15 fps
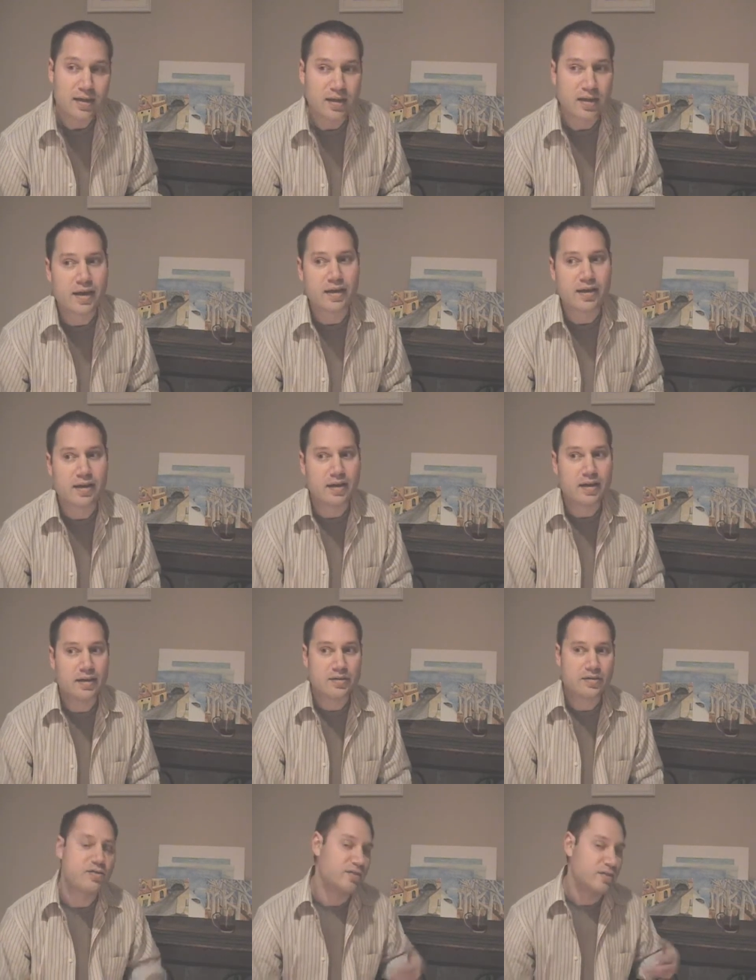and uh,
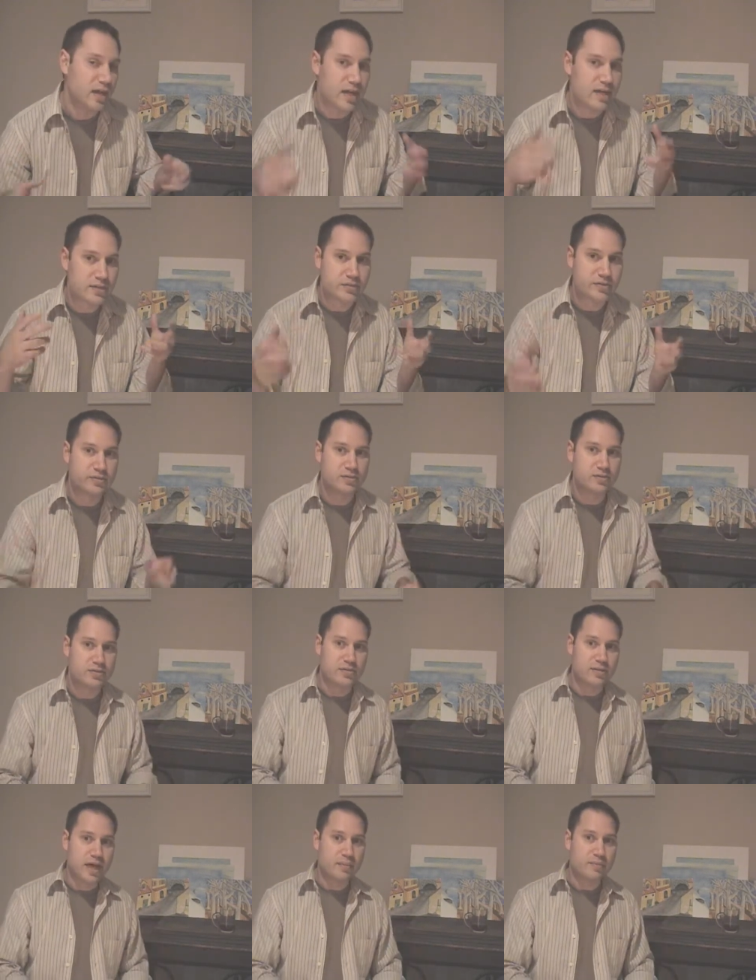it's kind
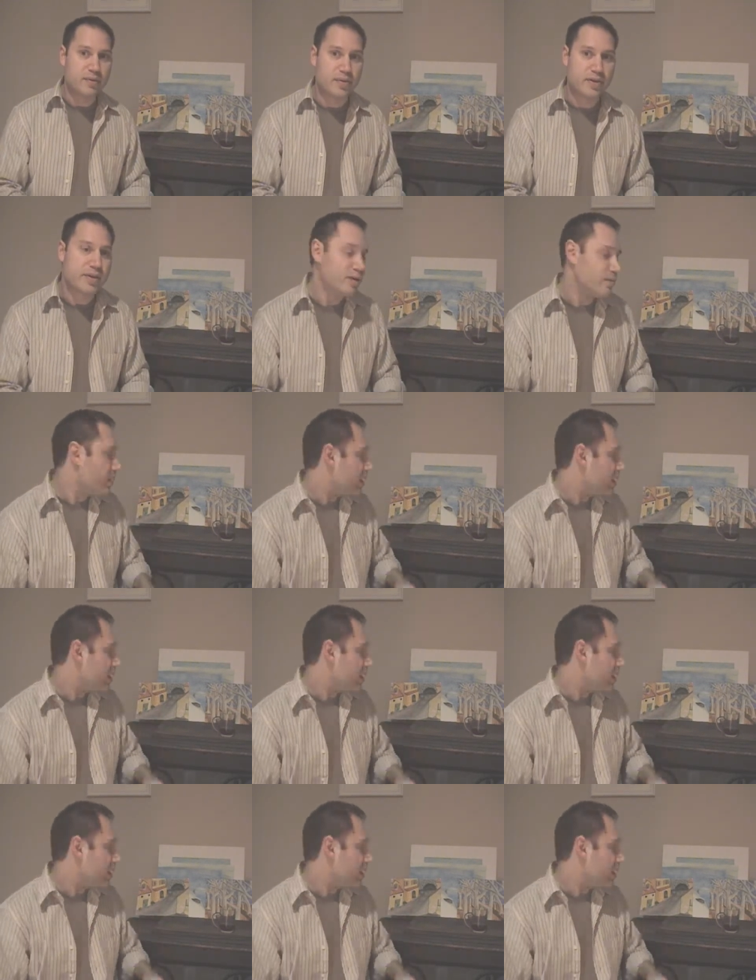of got me thinking